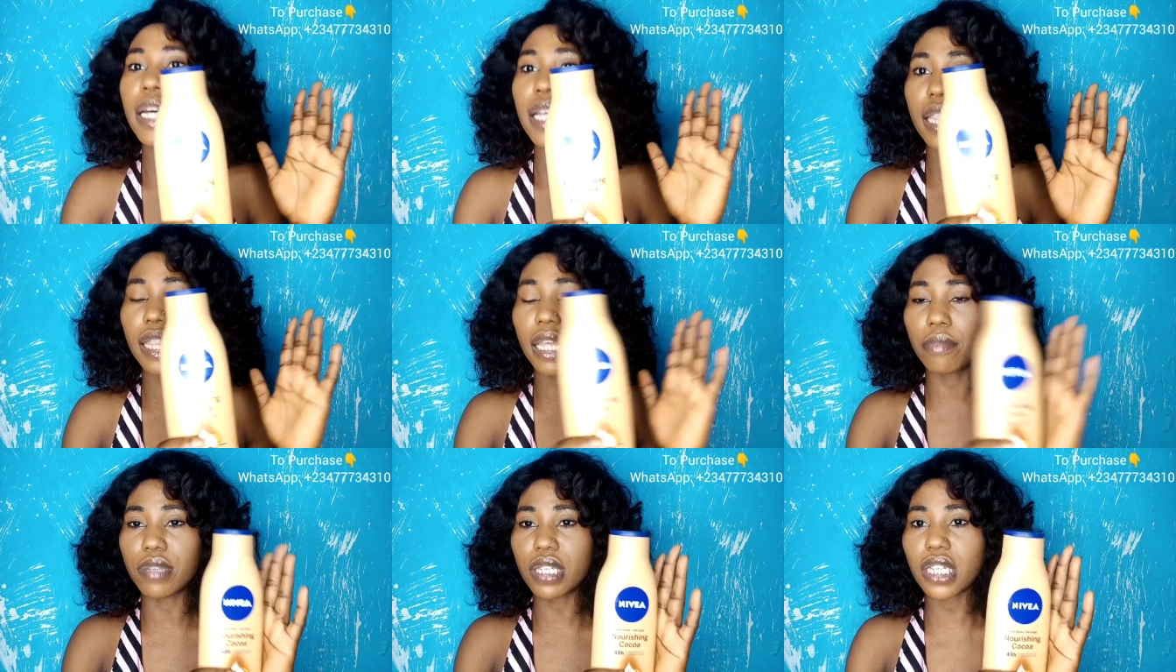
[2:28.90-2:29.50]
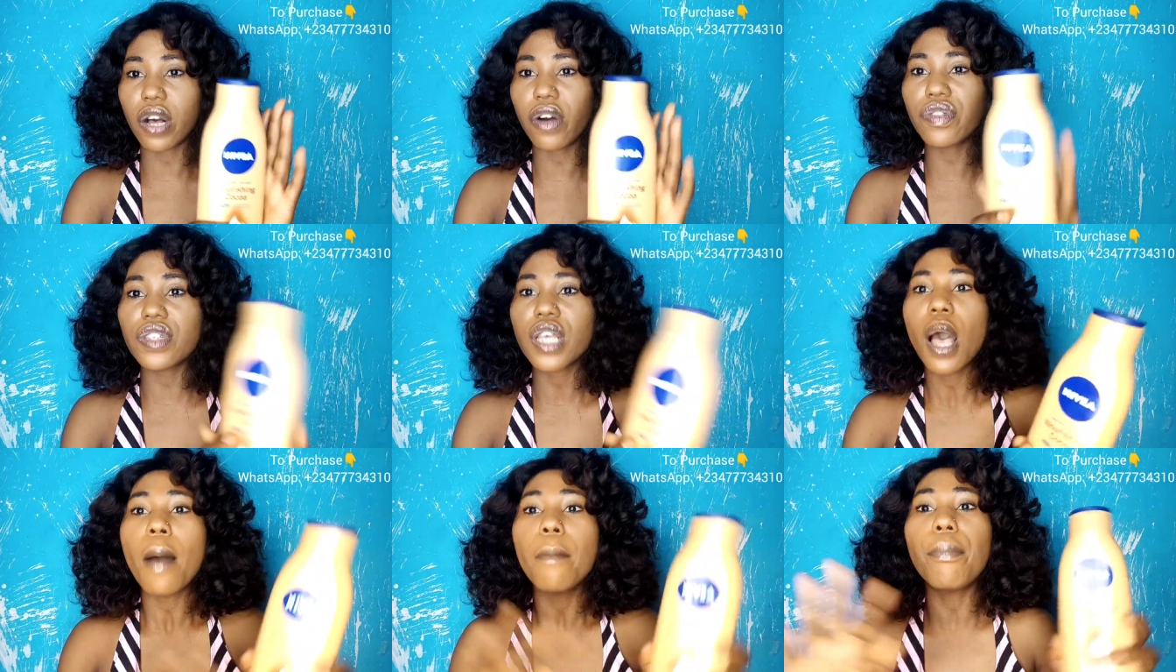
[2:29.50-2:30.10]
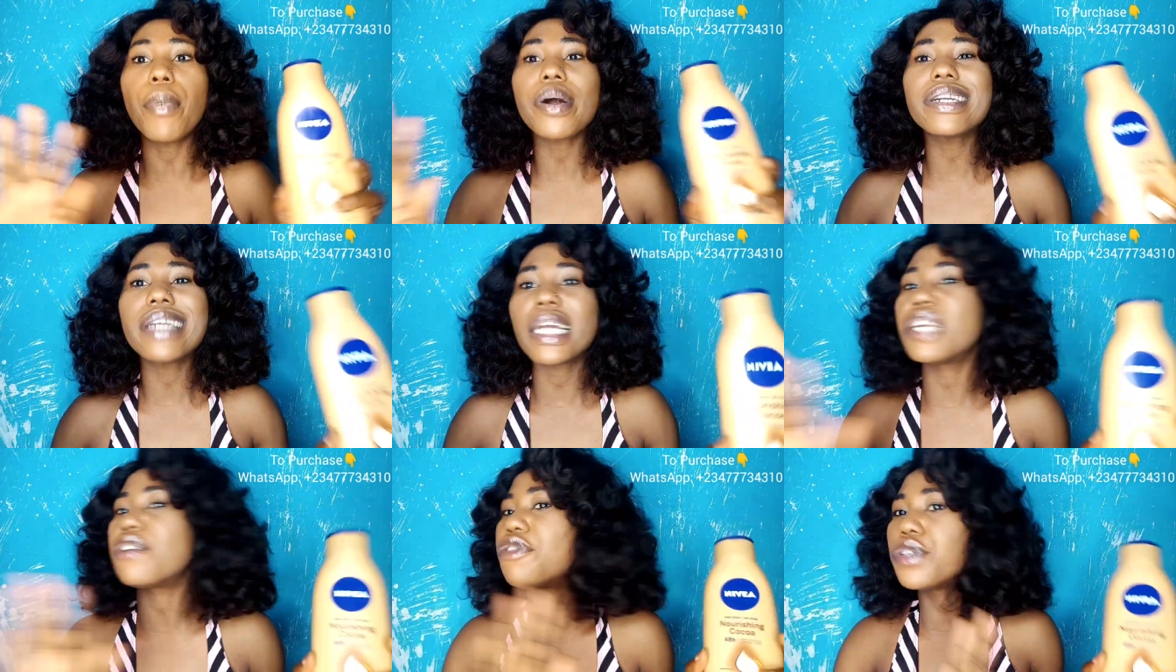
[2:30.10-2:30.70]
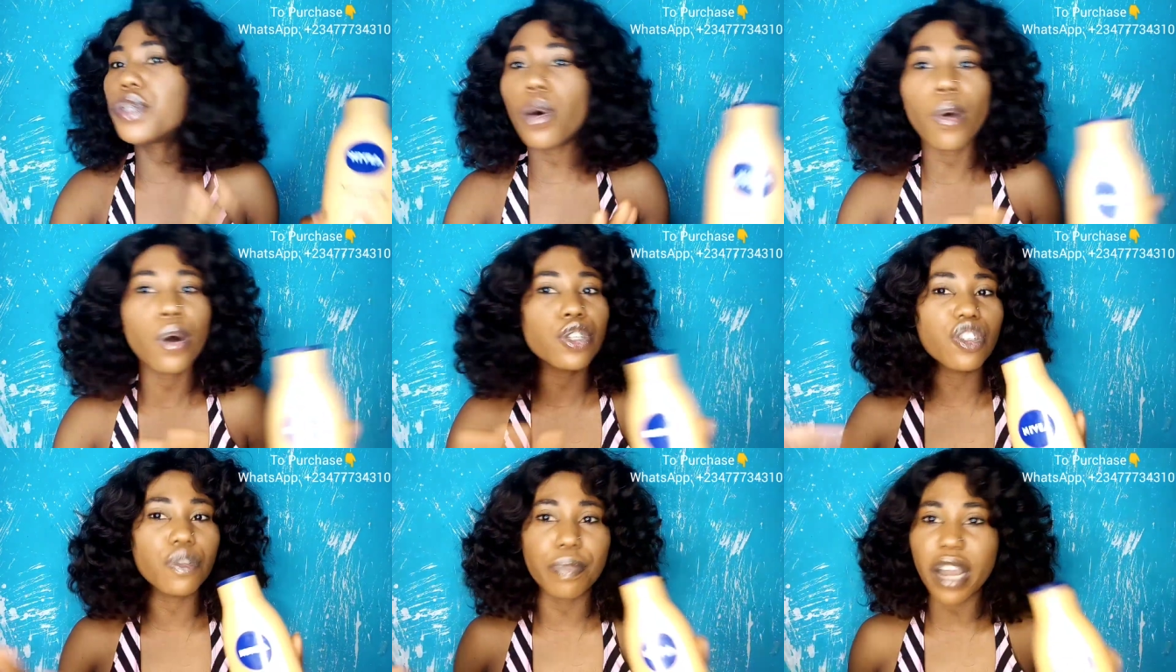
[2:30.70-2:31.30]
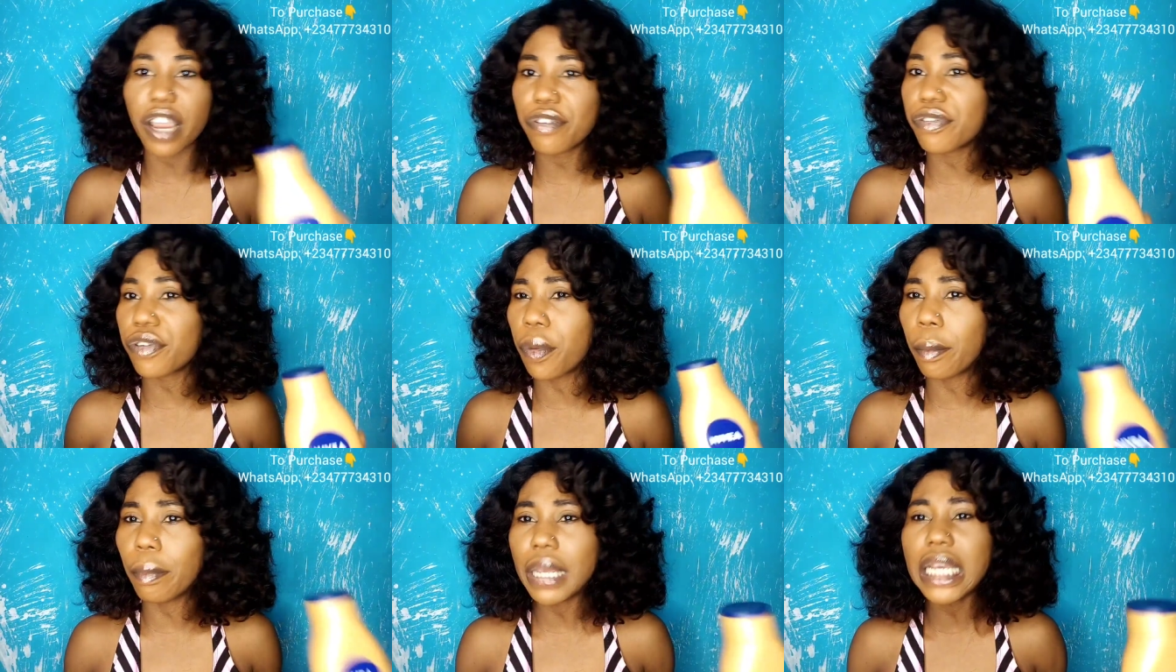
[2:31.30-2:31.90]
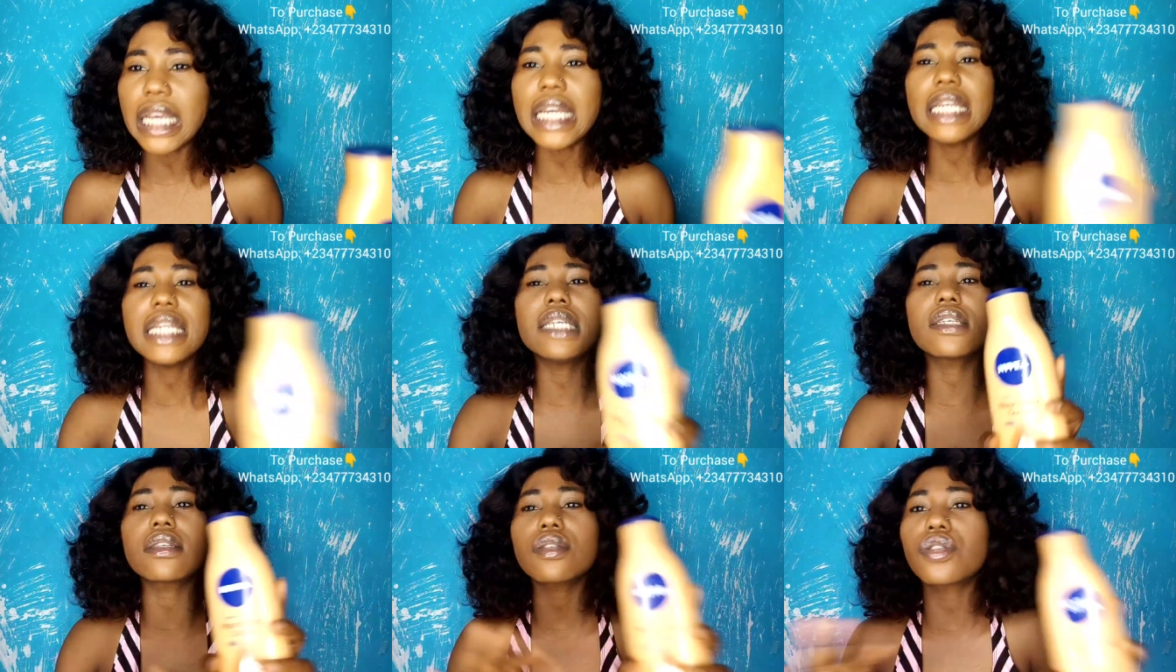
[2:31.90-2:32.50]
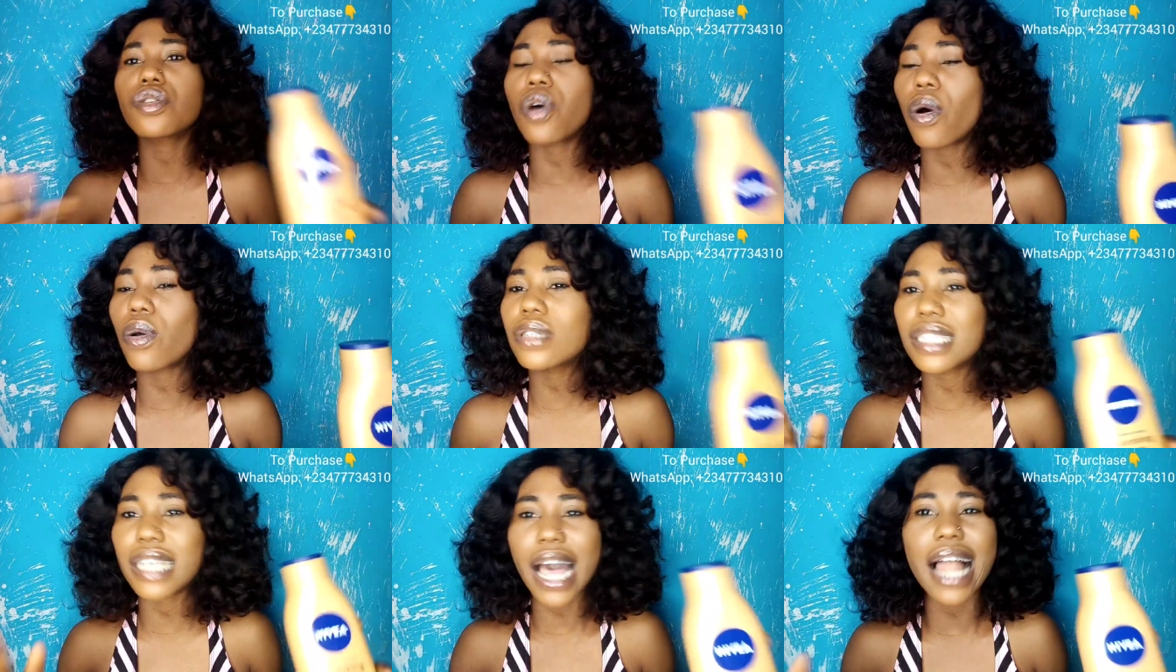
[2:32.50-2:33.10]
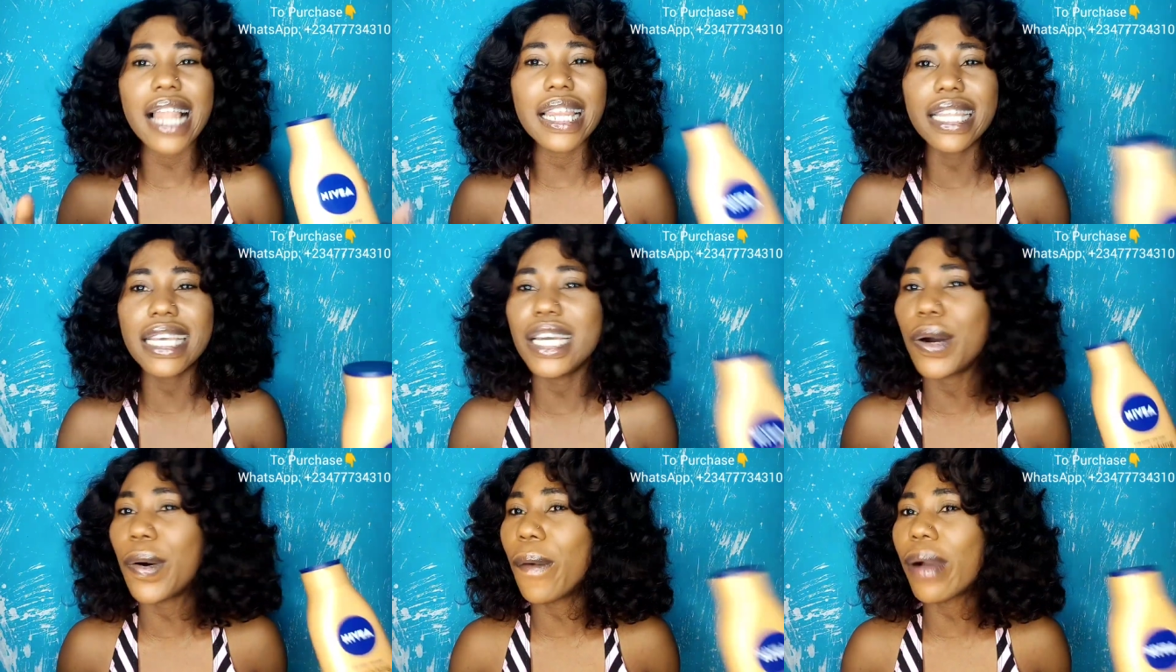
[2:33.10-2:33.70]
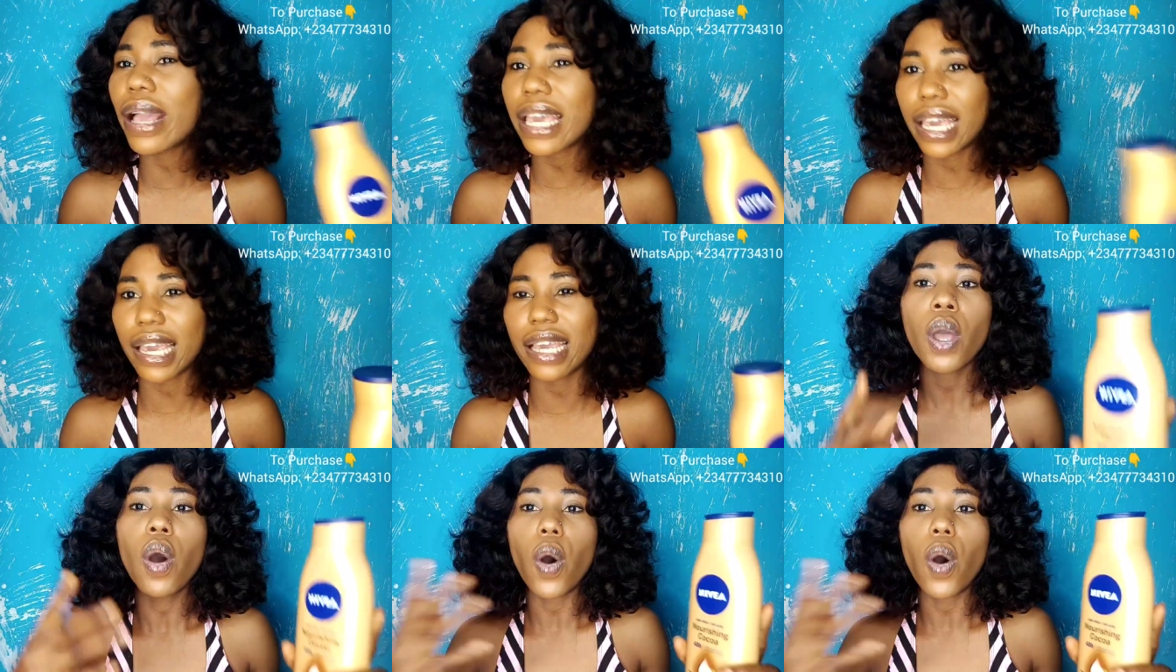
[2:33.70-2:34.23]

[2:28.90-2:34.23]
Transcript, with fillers: themselves. But then if you don't want to buy from me, it is totally okay.